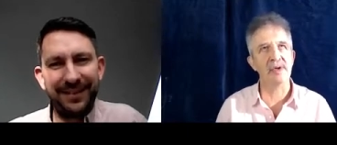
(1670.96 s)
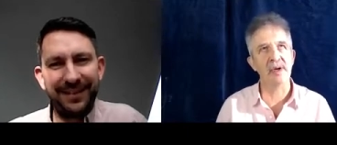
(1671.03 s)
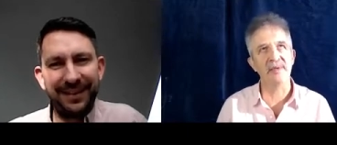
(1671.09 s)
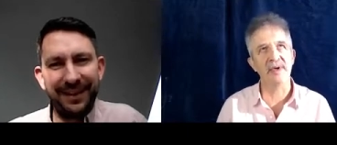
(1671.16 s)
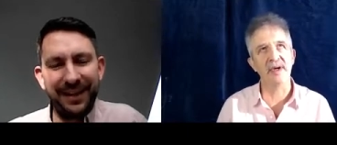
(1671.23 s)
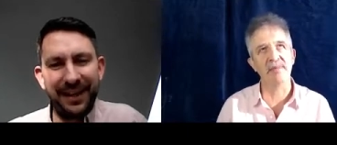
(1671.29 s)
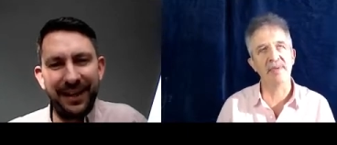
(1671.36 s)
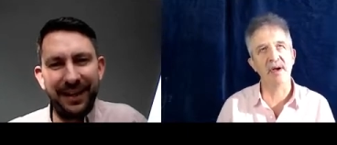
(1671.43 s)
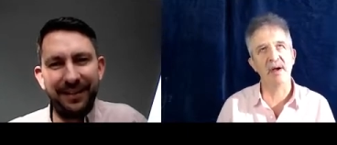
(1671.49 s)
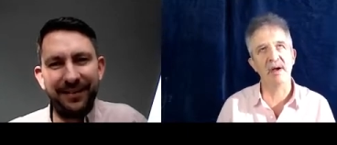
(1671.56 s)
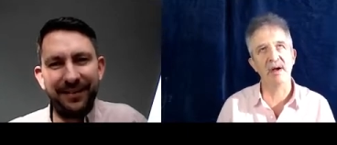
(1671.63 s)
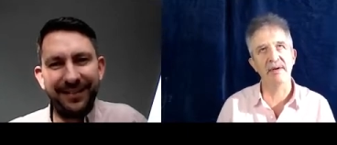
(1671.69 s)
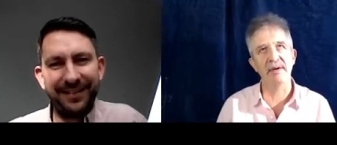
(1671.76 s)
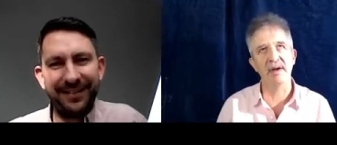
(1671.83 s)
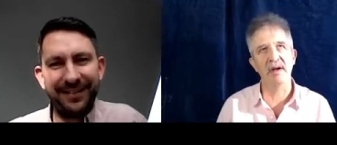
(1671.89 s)
Speaker 1: Premier. Yeah.
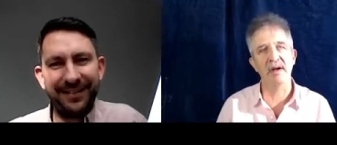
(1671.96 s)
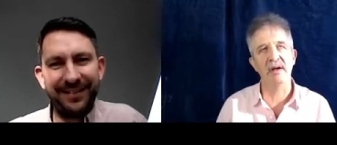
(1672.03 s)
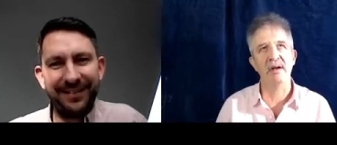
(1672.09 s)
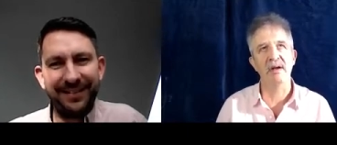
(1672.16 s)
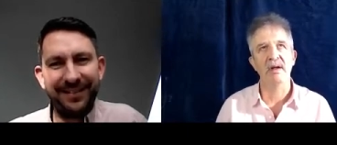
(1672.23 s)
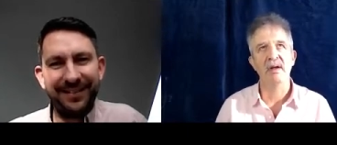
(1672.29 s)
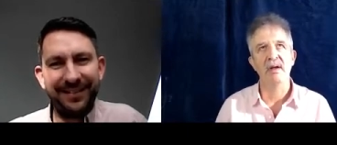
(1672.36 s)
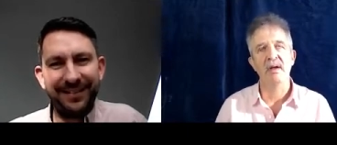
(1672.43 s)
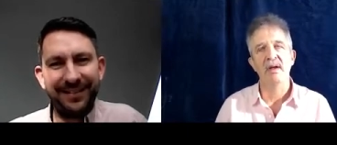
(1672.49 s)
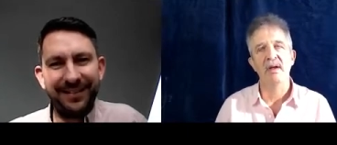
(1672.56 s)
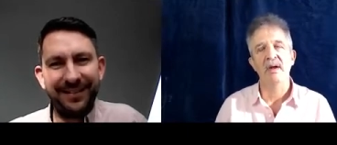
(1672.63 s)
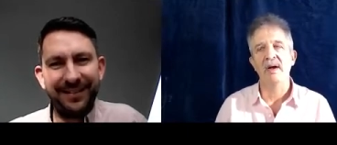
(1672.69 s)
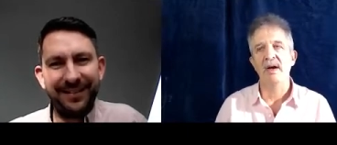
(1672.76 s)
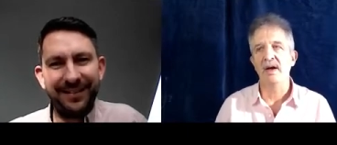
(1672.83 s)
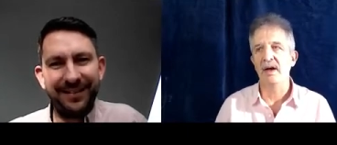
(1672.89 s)
Uh,
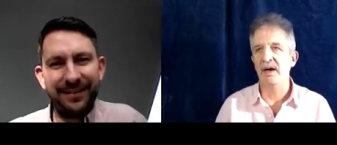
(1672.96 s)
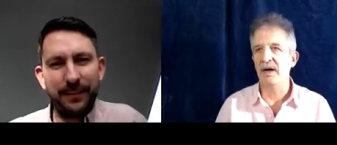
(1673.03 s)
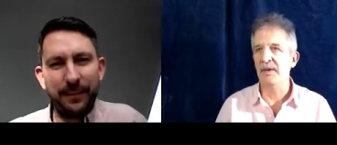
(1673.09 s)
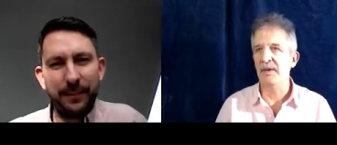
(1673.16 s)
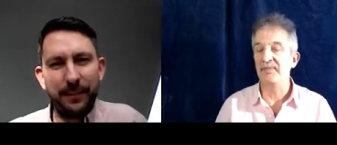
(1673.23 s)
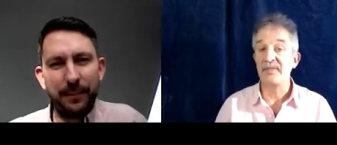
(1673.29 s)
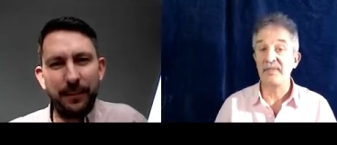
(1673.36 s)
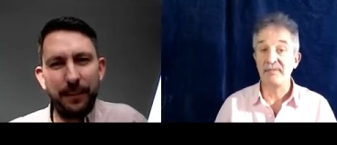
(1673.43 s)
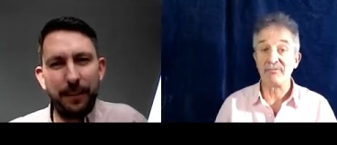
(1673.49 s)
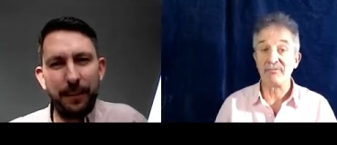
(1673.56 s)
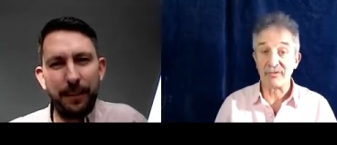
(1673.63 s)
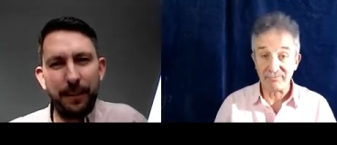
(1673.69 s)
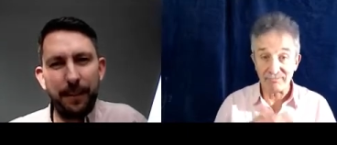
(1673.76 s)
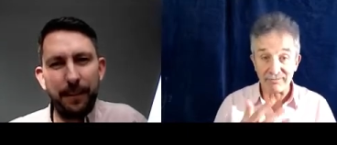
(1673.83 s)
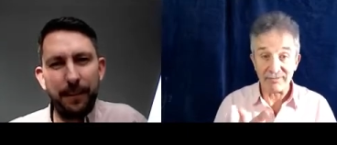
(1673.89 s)
um,
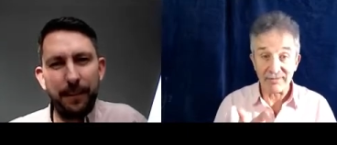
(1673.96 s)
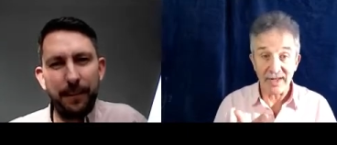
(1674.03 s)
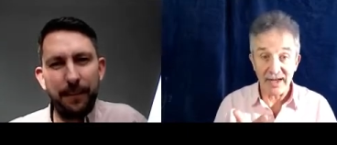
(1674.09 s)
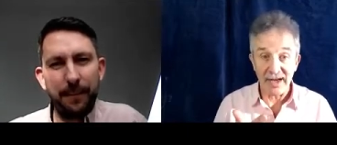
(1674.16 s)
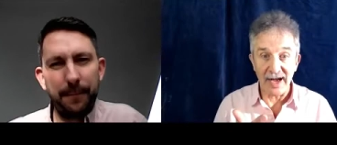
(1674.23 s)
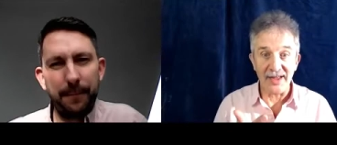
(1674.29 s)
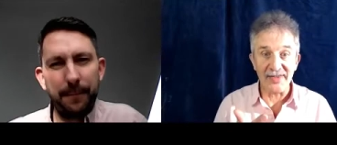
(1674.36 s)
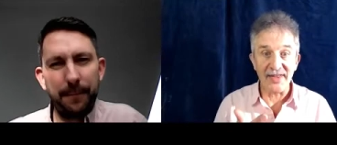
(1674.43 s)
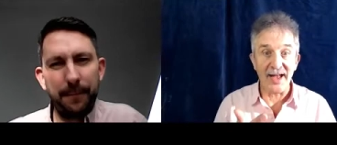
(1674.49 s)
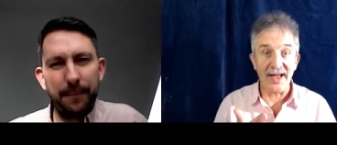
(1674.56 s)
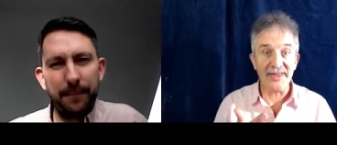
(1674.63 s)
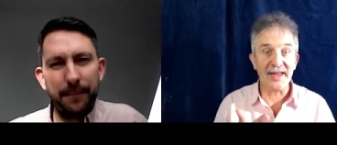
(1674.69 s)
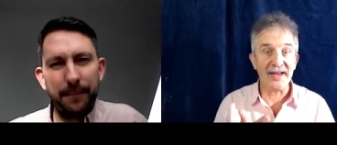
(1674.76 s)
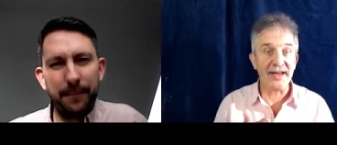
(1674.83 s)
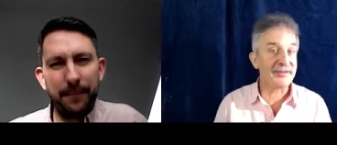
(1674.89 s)
yeah, and,
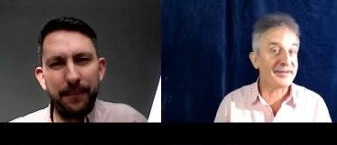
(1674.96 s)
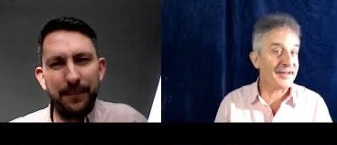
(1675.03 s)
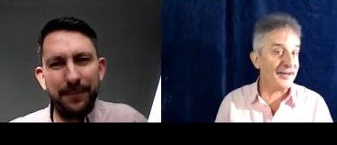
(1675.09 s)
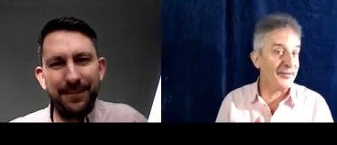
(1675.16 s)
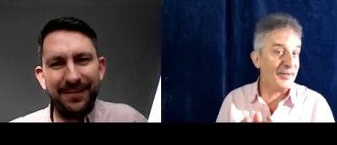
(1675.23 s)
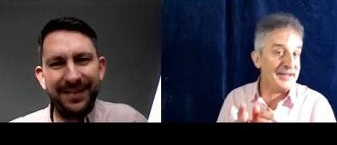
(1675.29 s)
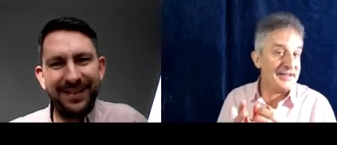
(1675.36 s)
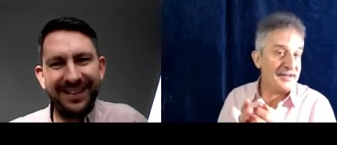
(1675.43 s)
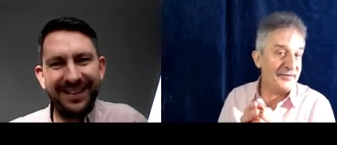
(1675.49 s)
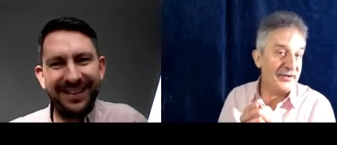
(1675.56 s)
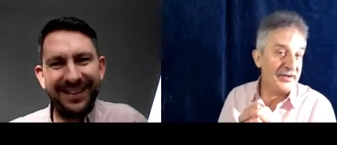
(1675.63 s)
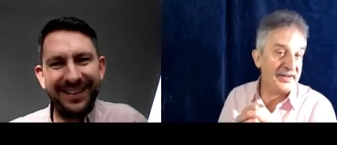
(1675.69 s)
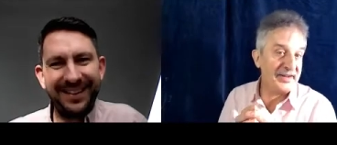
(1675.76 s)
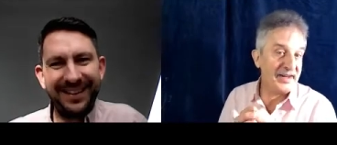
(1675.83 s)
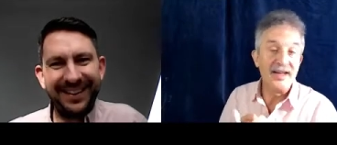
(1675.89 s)
and then I was kind of waiting for you
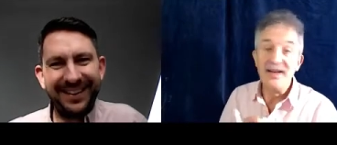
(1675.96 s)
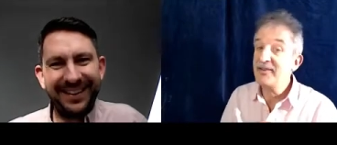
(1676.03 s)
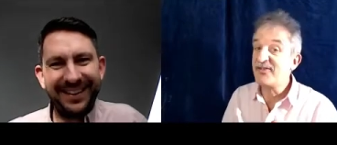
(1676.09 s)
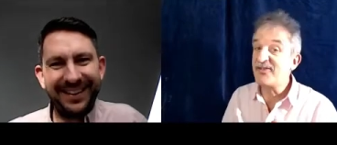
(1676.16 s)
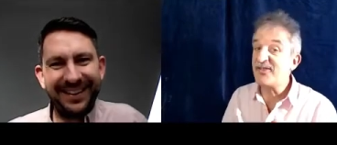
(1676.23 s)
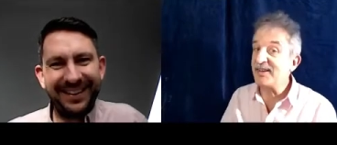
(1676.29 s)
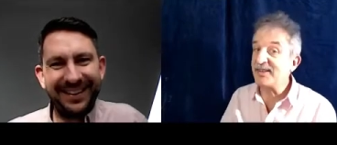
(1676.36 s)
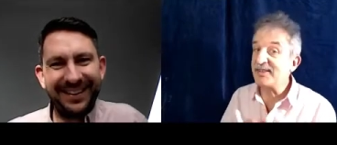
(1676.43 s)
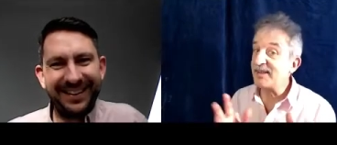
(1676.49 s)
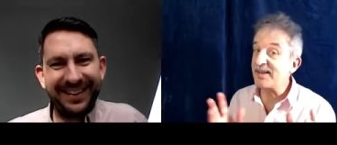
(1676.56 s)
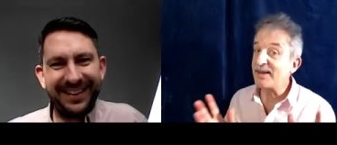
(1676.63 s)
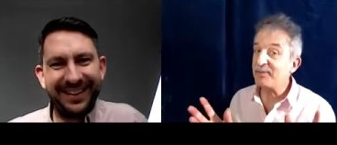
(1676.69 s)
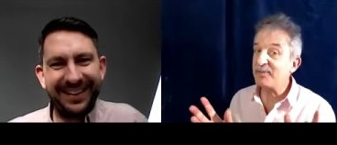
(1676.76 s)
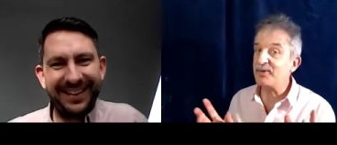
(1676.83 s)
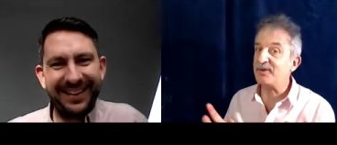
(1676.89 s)
to say, for
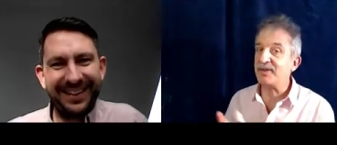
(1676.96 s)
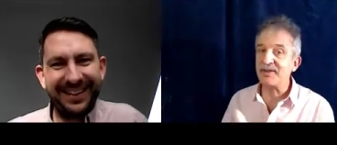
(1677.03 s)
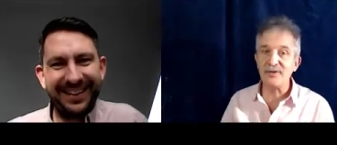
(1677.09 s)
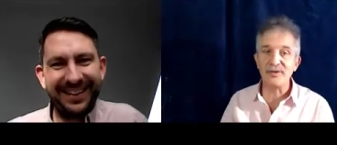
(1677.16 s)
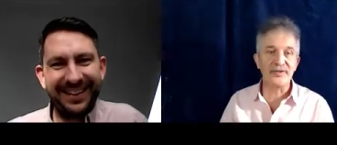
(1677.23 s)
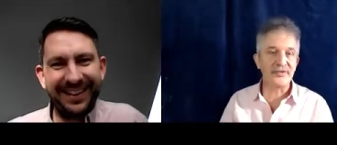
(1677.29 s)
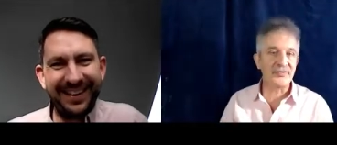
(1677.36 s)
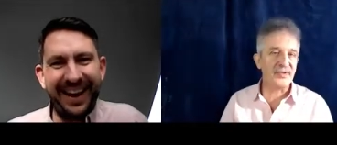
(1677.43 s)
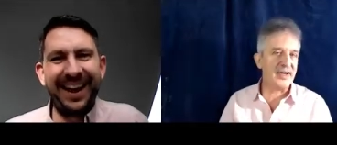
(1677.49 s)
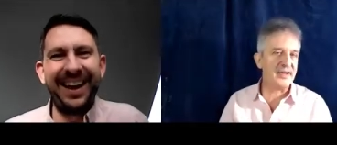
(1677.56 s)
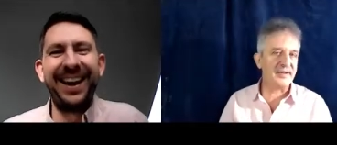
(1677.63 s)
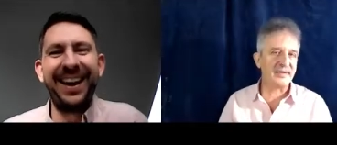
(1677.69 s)
example, the sort of phrase